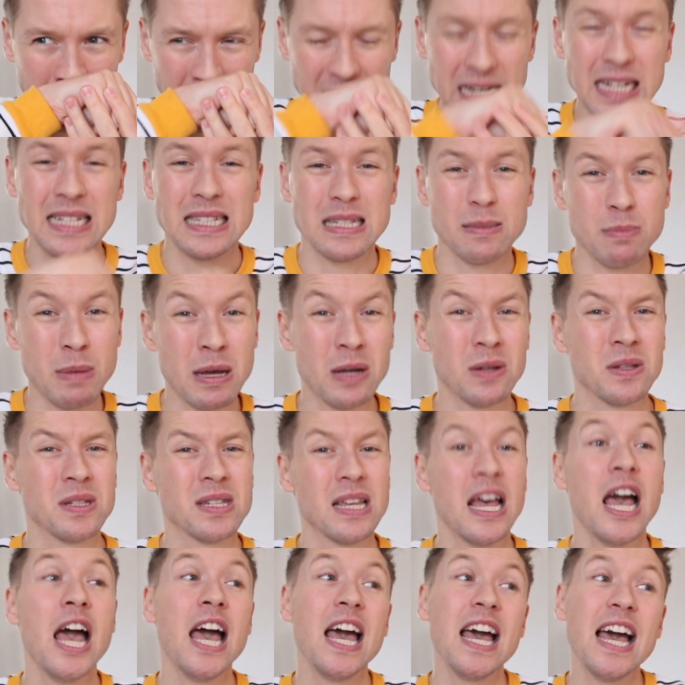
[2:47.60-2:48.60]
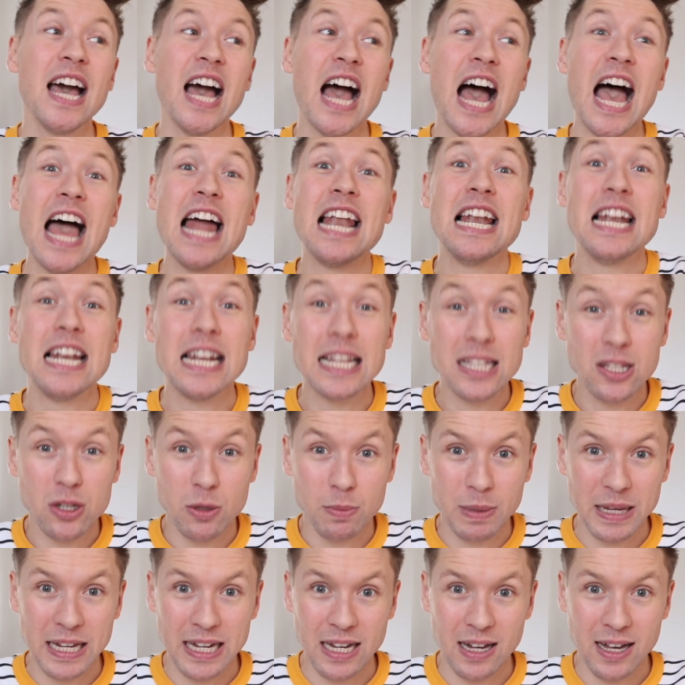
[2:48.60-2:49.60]
It smells a little
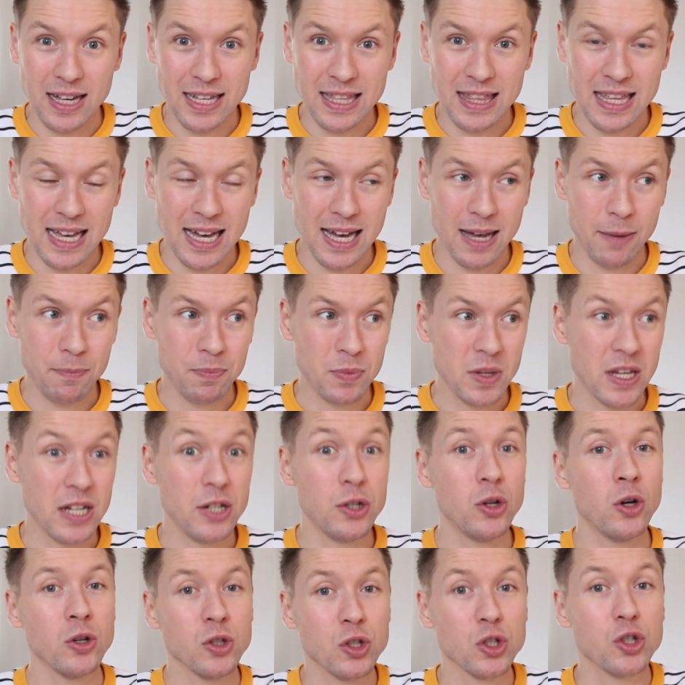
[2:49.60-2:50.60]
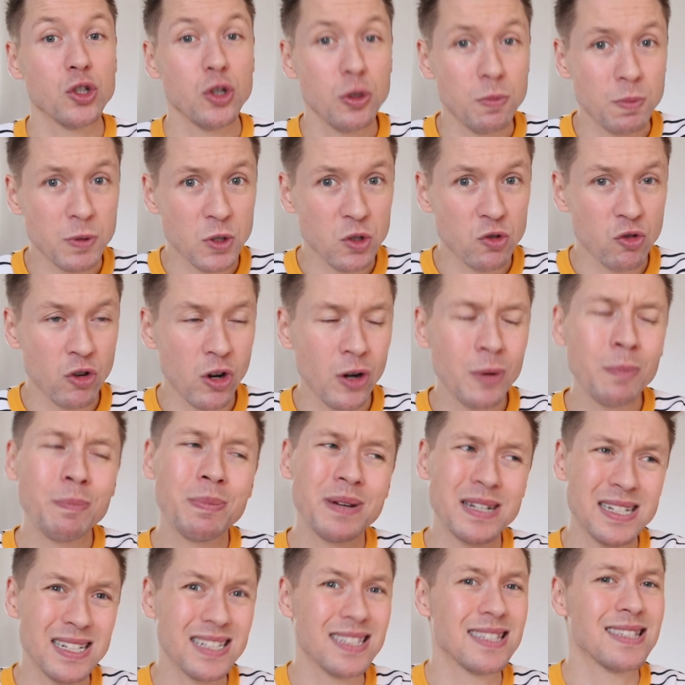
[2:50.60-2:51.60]
bit like that. Not super strong,
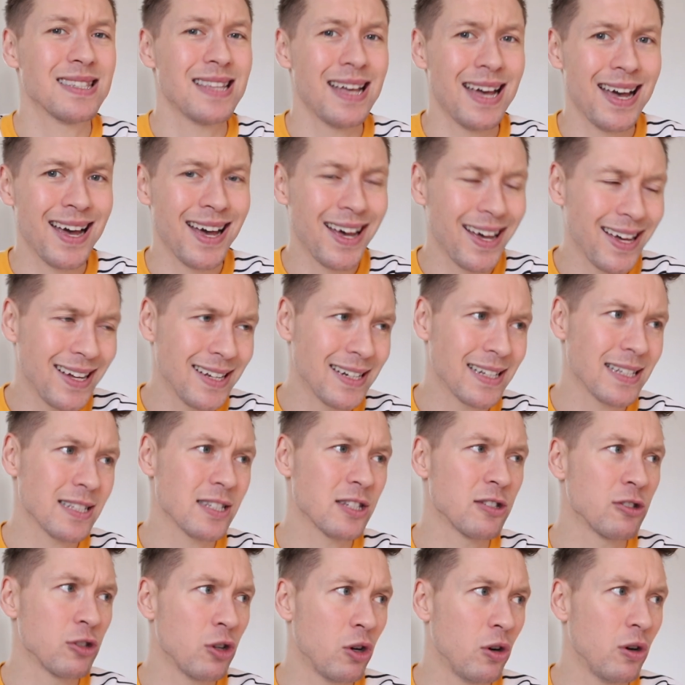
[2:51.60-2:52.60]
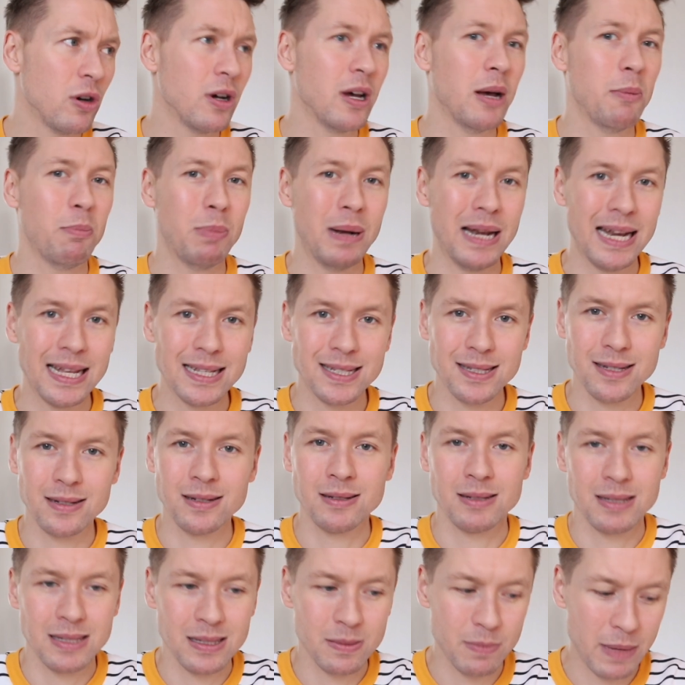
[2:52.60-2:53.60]
but it's there and it's not a
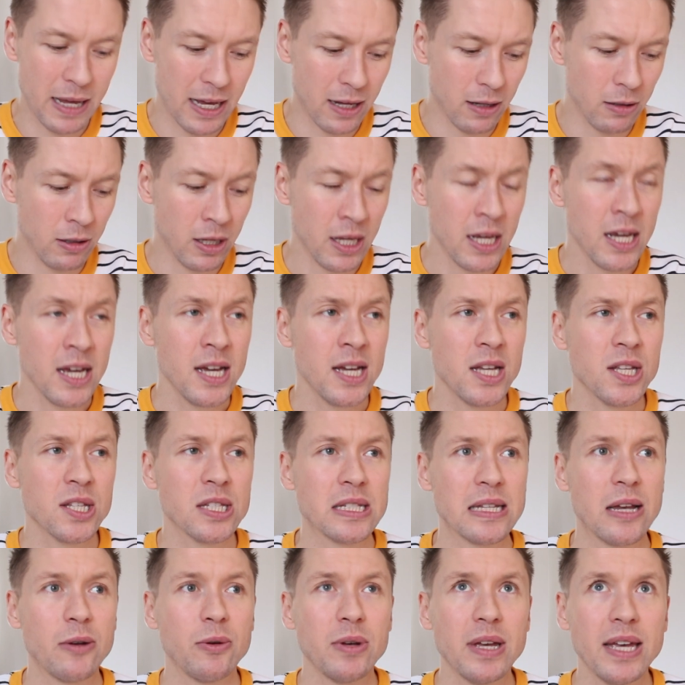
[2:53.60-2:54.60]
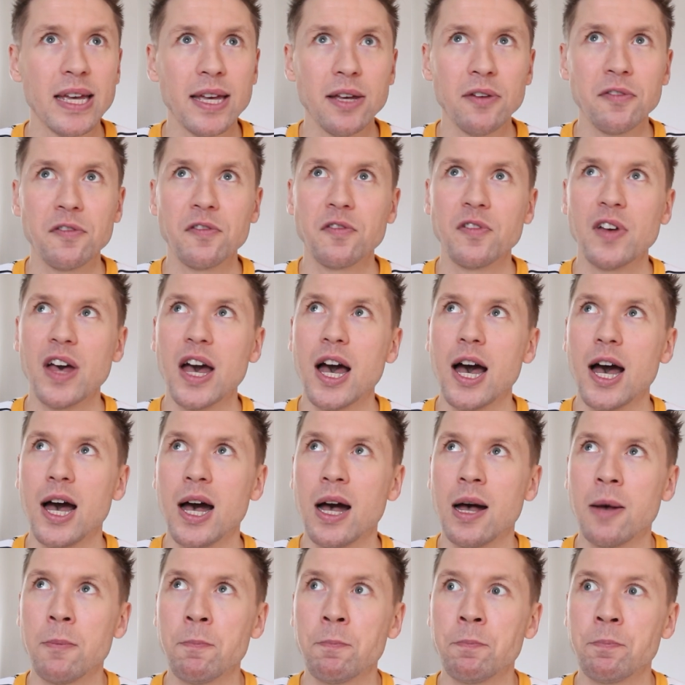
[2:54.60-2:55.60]
pleasant smell. So if
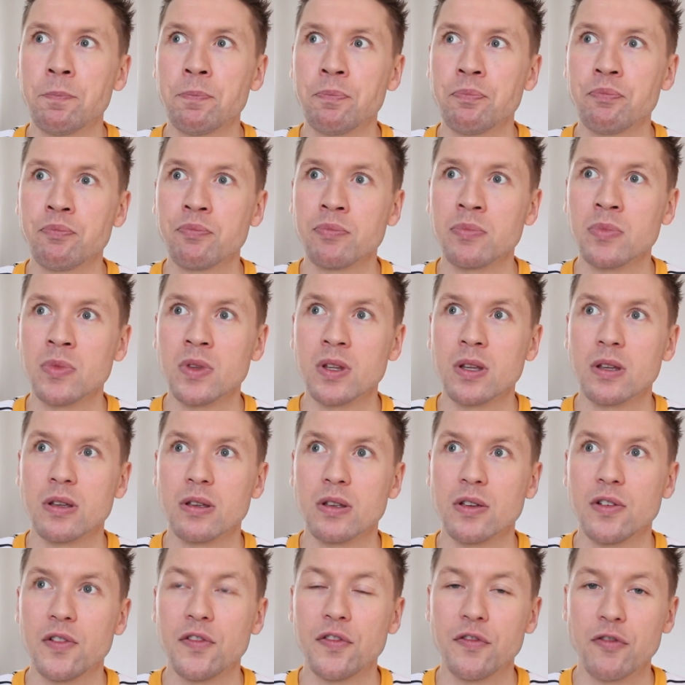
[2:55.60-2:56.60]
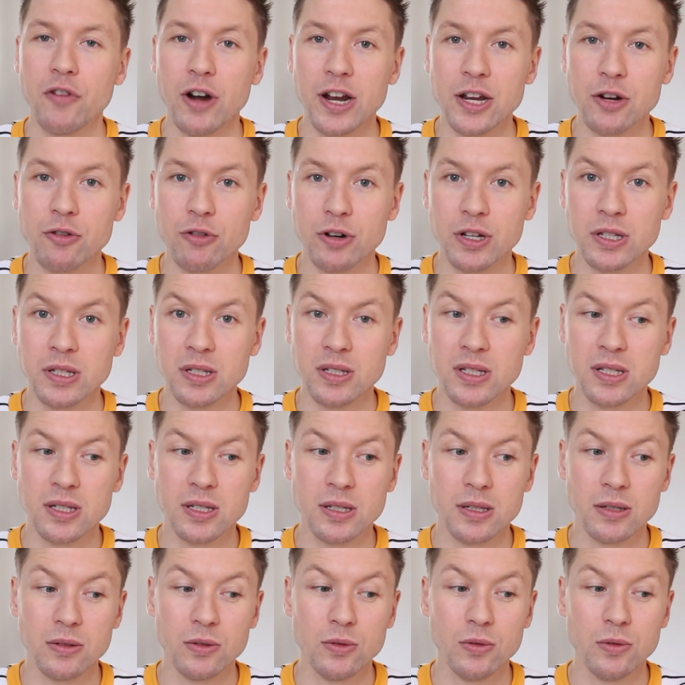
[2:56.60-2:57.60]

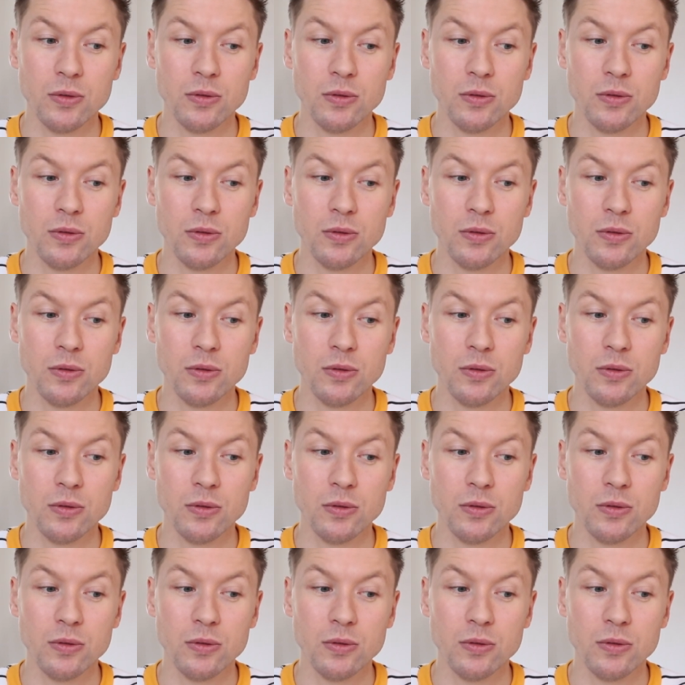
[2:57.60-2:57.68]
fragrance